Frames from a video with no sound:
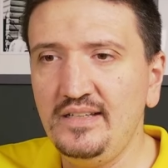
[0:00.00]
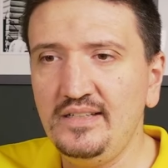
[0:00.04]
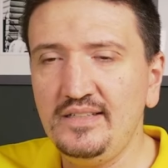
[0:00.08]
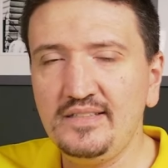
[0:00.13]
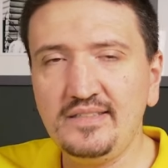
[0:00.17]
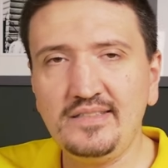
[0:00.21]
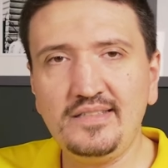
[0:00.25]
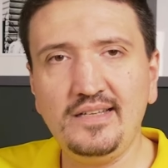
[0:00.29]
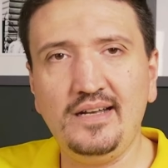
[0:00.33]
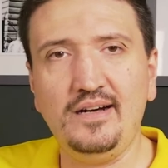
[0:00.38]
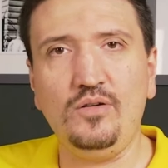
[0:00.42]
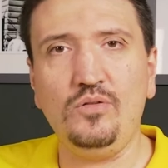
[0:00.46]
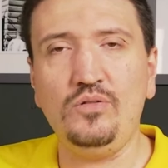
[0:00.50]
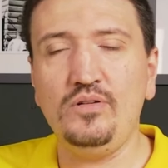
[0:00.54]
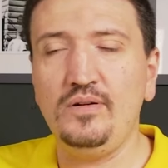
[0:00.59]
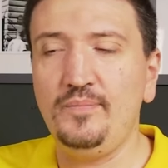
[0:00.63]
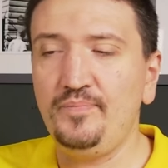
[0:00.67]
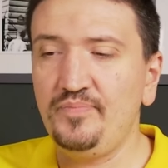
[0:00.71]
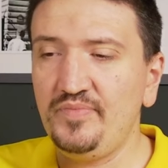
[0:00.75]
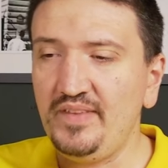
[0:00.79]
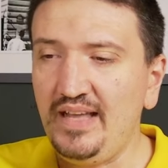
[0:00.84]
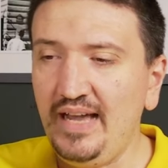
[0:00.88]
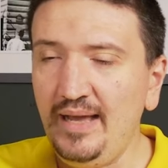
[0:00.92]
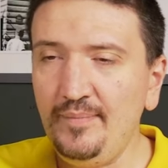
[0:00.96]
So
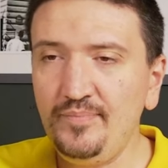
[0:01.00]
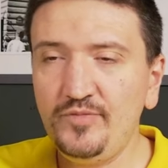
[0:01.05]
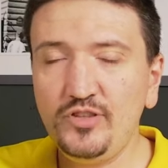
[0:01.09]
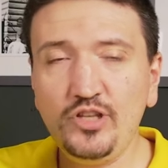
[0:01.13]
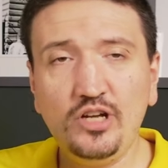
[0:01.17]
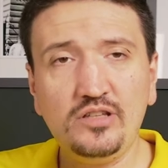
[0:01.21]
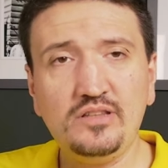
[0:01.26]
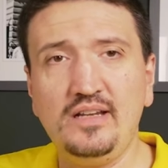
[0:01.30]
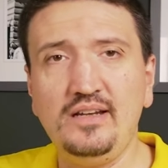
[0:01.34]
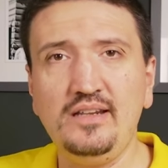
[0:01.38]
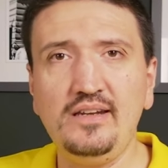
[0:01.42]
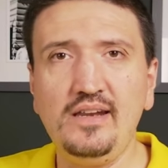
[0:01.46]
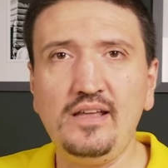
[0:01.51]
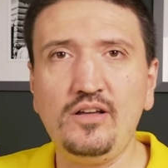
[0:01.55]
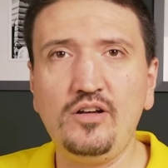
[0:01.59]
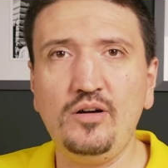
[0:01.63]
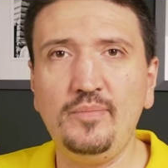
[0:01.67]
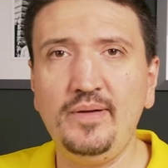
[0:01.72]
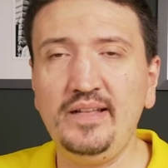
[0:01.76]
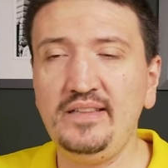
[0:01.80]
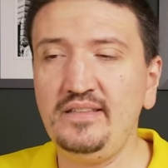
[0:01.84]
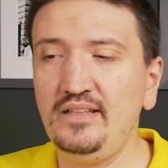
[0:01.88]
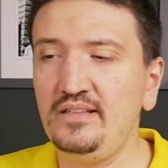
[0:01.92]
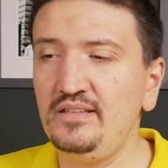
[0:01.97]
I'm totally
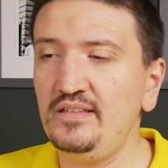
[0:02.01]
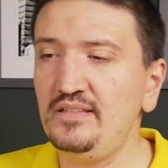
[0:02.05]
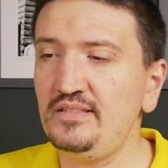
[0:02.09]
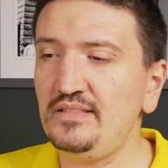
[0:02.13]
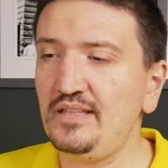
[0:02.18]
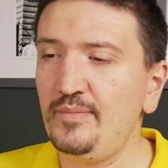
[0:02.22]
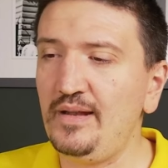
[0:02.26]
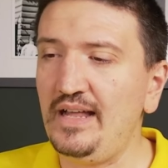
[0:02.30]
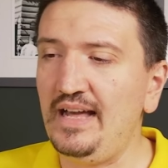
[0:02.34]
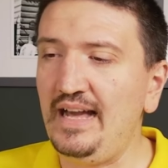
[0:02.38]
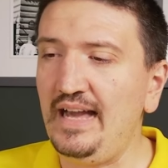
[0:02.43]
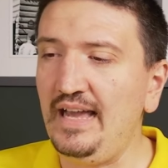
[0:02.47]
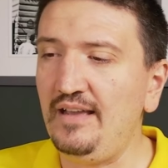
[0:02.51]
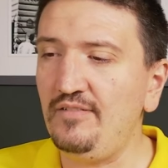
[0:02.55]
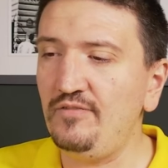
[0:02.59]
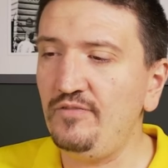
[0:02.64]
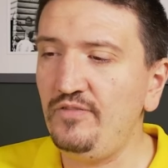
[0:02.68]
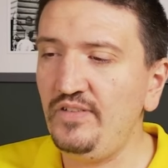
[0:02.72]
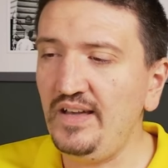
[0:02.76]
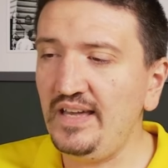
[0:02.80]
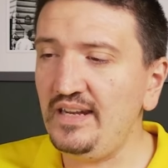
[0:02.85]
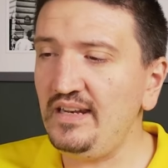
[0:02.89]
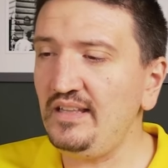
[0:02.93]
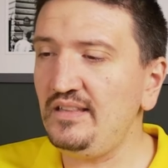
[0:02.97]
recommending this camera. I'm
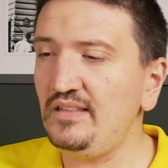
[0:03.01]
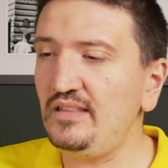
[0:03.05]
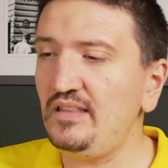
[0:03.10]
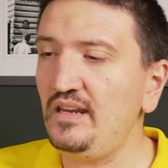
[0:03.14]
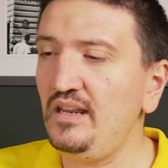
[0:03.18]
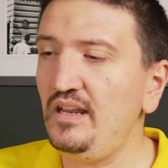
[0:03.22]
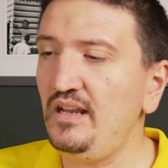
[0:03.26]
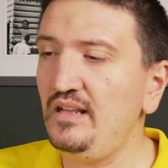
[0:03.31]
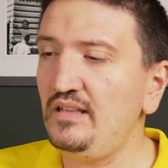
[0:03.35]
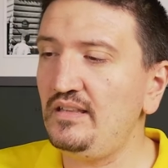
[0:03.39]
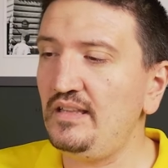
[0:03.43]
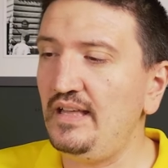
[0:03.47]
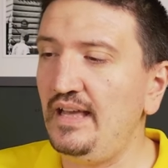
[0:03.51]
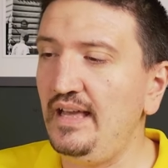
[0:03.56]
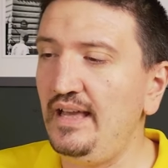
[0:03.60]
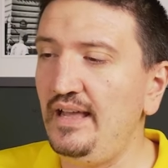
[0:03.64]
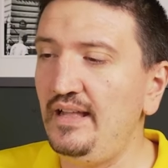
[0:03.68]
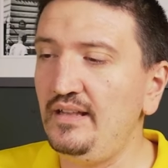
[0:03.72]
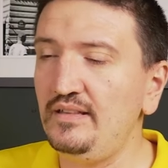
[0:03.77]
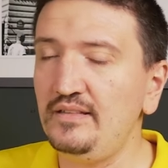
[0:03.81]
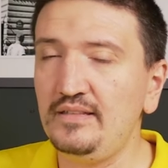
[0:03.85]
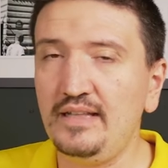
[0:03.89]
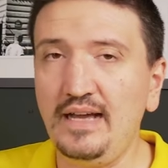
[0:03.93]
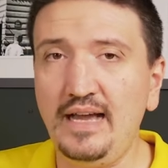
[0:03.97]
very thrilled
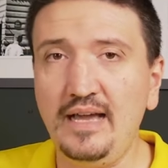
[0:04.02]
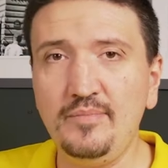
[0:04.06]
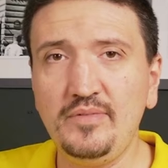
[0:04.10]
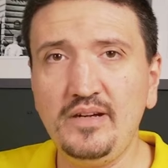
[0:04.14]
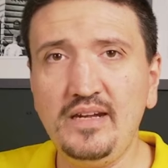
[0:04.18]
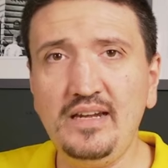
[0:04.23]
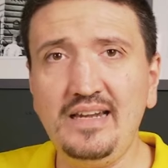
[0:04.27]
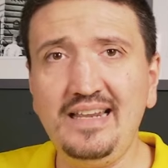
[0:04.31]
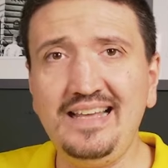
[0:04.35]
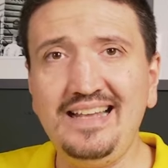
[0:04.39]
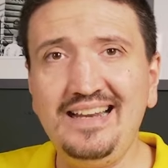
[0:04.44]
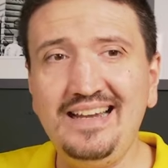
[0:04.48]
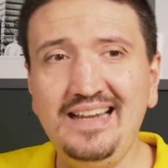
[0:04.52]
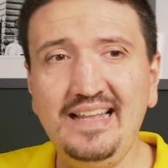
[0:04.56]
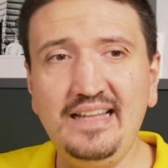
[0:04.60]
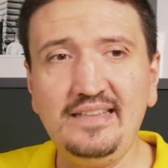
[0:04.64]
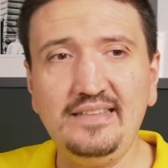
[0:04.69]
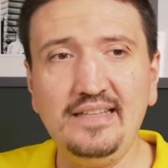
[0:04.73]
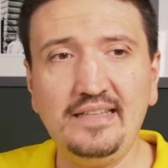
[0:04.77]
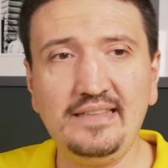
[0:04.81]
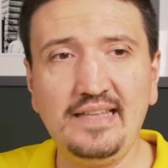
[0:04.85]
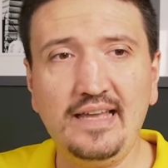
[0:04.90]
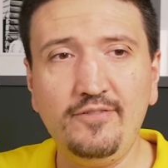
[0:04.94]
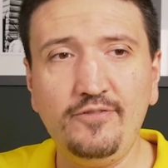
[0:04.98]
and I'm really
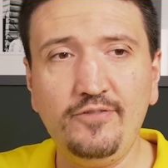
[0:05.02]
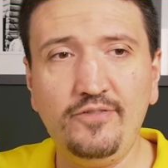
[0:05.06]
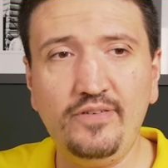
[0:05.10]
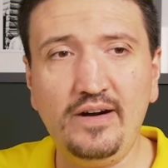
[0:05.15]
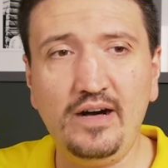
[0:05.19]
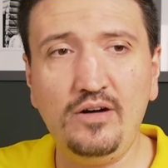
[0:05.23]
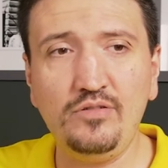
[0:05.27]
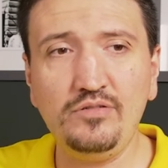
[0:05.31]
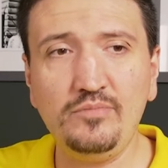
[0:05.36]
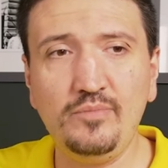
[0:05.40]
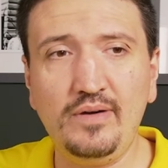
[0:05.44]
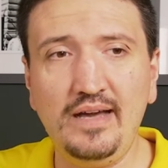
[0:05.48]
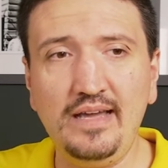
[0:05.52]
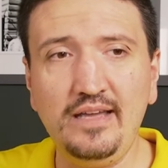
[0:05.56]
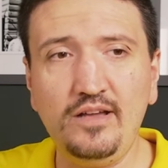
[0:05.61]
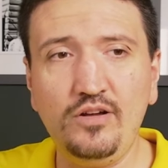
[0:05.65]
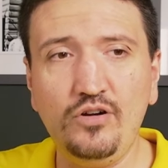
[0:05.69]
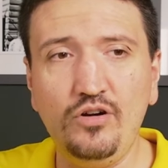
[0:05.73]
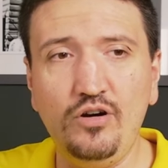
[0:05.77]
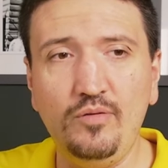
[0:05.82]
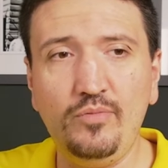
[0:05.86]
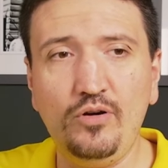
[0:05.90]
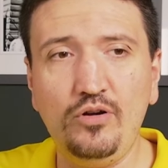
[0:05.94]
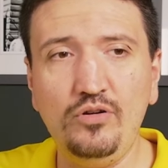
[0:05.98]
glad that I found my
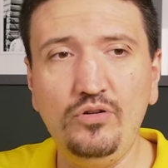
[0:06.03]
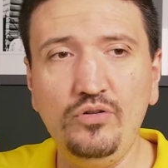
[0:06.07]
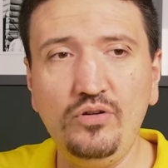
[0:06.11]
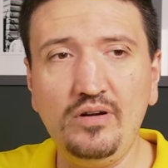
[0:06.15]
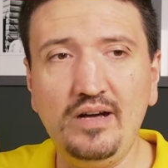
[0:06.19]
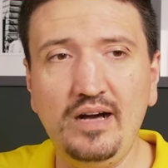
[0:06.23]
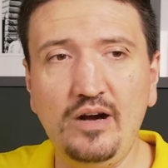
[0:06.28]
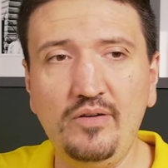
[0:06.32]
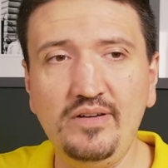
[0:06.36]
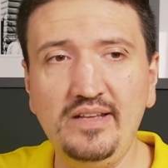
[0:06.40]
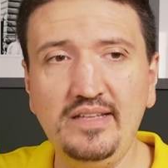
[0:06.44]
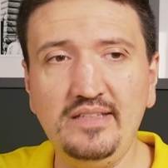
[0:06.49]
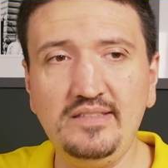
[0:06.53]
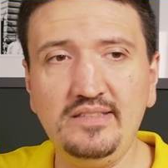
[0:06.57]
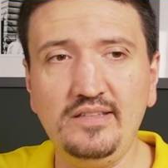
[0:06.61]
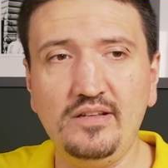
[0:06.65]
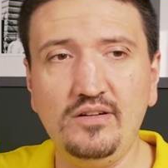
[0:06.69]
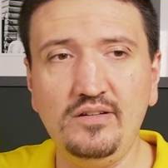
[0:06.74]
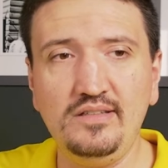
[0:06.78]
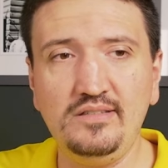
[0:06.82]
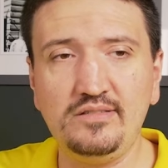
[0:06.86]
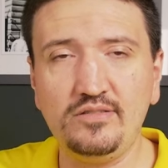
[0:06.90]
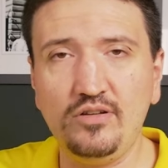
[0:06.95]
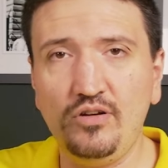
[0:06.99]
combo. Look how easy
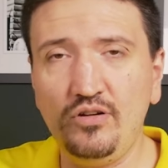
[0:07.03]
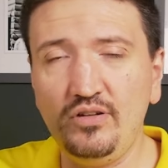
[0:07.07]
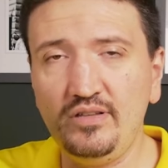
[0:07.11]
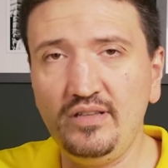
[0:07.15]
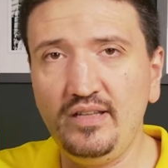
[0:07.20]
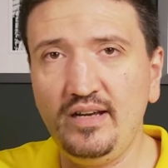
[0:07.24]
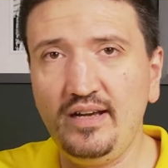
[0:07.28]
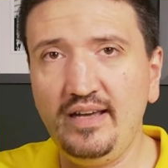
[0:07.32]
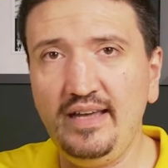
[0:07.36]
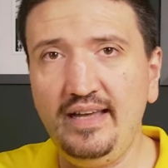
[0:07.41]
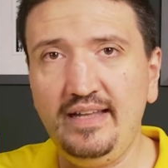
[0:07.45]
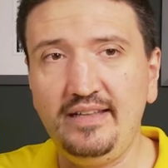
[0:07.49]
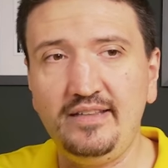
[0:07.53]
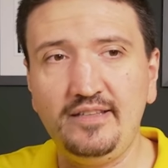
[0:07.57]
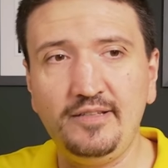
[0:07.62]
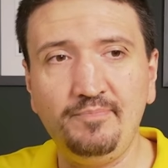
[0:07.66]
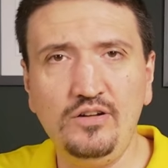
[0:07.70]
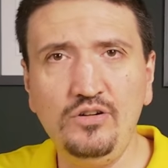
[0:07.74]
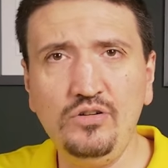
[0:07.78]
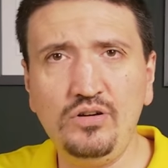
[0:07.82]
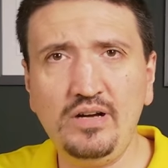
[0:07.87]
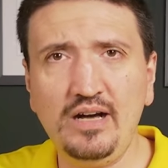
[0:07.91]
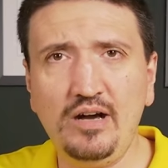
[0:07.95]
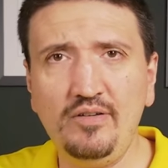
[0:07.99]
it is on the hand.
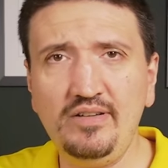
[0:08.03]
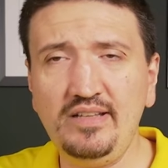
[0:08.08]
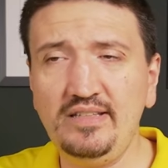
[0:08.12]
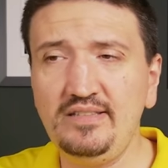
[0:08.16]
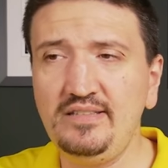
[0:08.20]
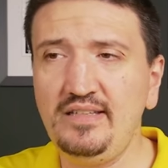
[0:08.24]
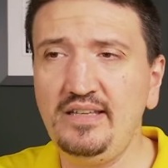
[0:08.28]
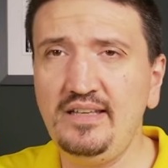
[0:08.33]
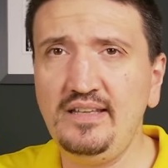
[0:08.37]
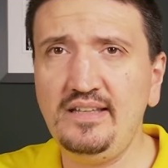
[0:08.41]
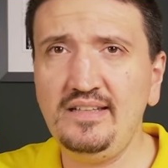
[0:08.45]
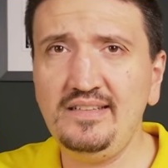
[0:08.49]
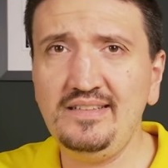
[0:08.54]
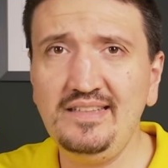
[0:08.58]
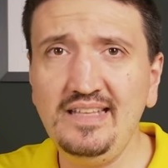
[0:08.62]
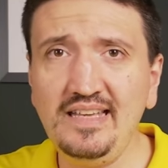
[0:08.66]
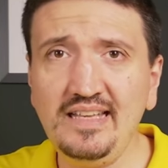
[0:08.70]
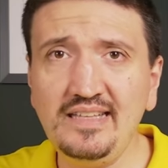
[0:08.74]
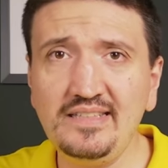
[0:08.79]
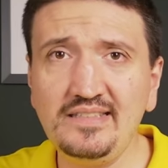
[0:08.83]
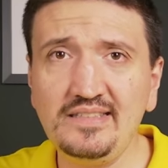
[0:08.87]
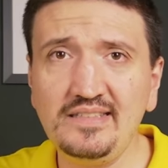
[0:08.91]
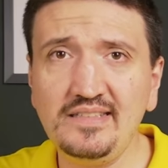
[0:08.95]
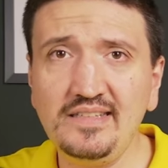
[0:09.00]
Look how easy
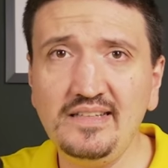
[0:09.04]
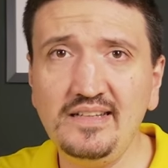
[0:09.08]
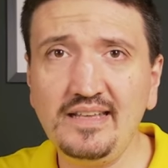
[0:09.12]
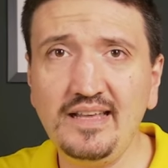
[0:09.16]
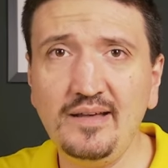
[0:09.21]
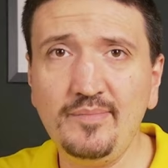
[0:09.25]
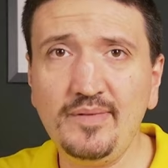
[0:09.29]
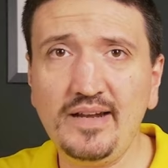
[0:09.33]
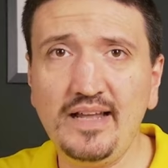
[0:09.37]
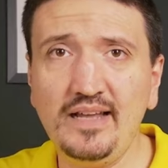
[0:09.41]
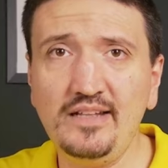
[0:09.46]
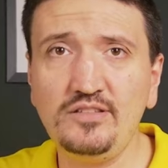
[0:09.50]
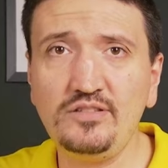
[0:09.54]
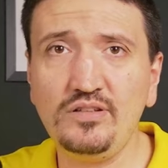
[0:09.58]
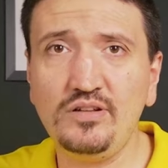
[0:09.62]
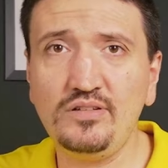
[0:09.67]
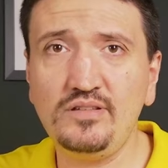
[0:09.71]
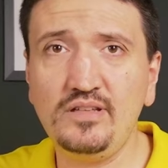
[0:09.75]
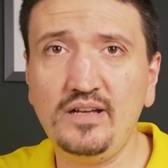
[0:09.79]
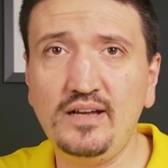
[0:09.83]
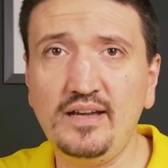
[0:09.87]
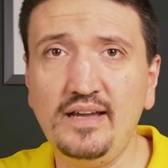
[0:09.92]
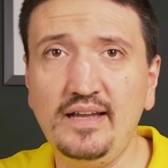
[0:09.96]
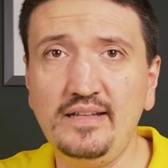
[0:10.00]
this camera is
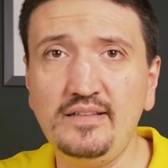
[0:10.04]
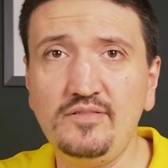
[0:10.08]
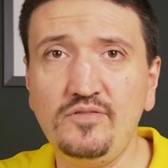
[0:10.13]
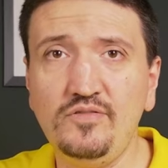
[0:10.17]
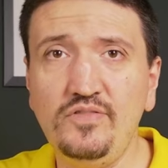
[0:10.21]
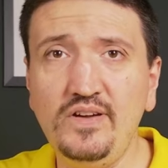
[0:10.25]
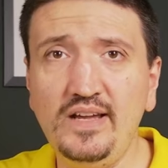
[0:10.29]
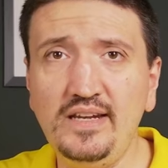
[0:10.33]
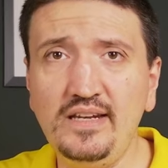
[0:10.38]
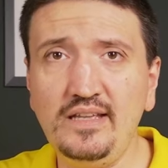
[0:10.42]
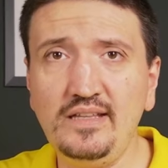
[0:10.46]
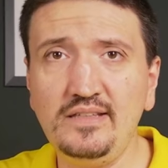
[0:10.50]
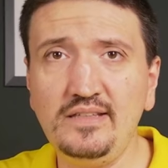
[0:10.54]
on the hand. Very